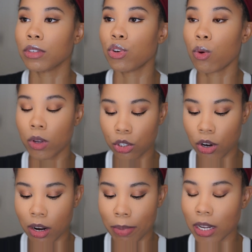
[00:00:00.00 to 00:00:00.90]
no one's
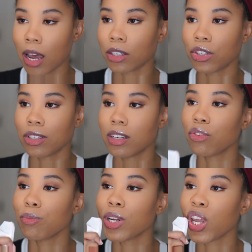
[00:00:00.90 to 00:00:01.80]
trying to pay doctors
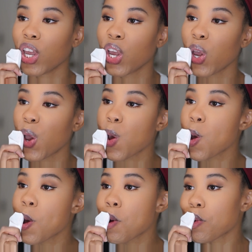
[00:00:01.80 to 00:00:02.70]
enough money
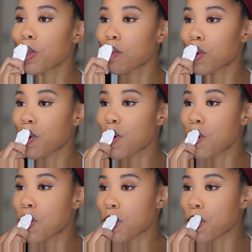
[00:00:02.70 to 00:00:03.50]
for them to